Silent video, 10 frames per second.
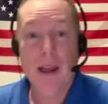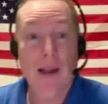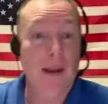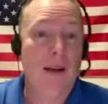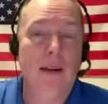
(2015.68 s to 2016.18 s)
And
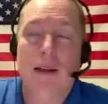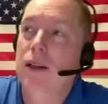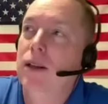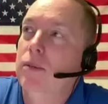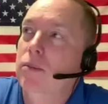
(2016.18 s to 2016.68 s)

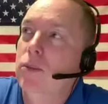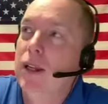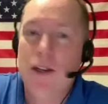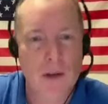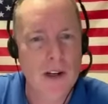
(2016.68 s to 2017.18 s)
then
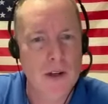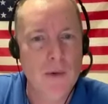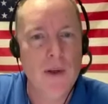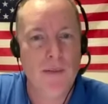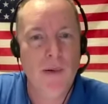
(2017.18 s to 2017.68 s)
they started
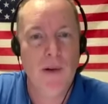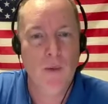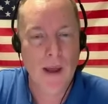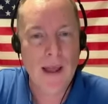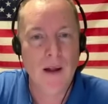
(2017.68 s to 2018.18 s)
doing pretty
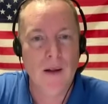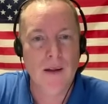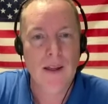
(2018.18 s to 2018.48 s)
well.